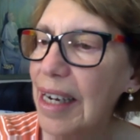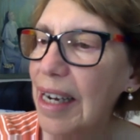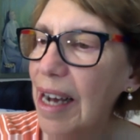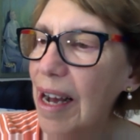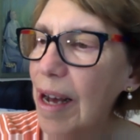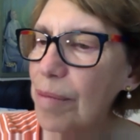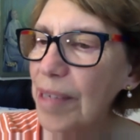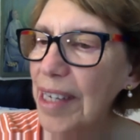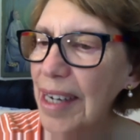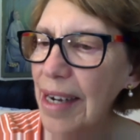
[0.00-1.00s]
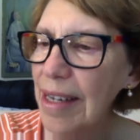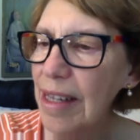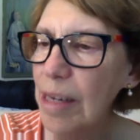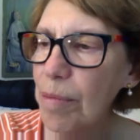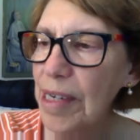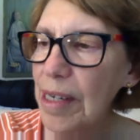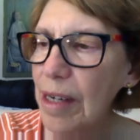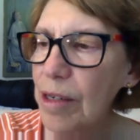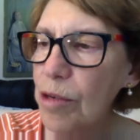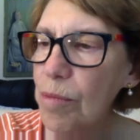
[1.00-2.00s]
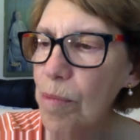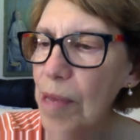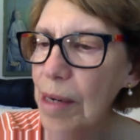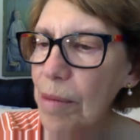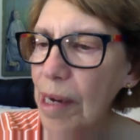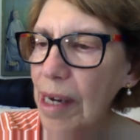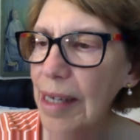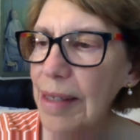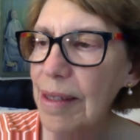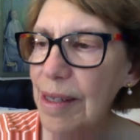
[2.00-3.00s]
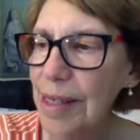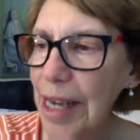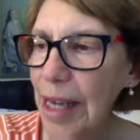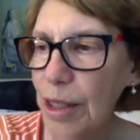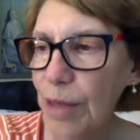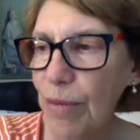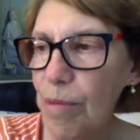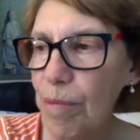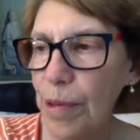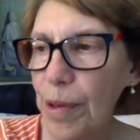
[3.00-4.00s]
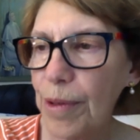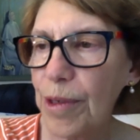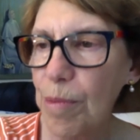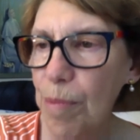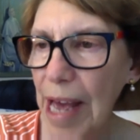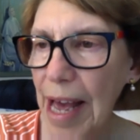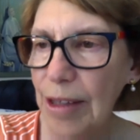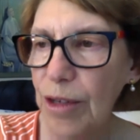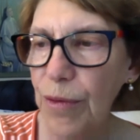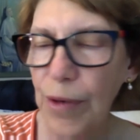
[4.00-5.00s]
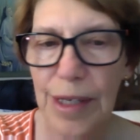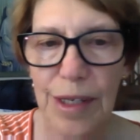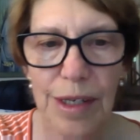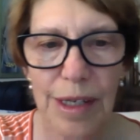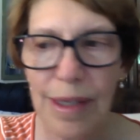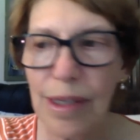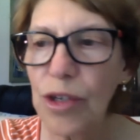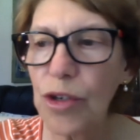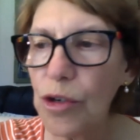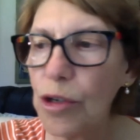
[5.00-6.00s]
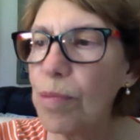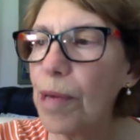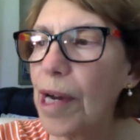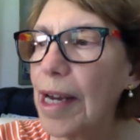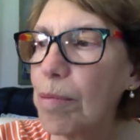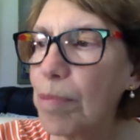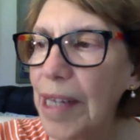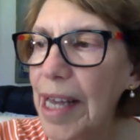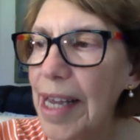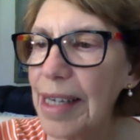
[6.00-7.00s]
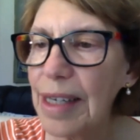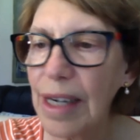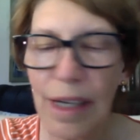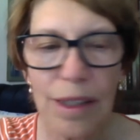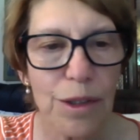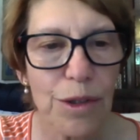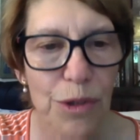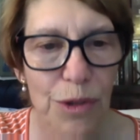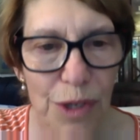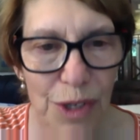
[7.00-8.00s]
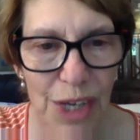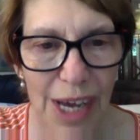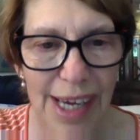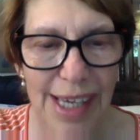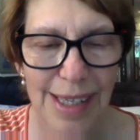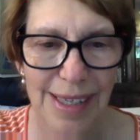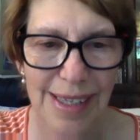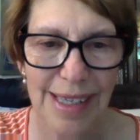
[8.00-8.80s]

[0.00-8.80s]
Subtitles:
Can anything be done to minimize the deaths from birds and bats? For instance, turbine blade colors or designs?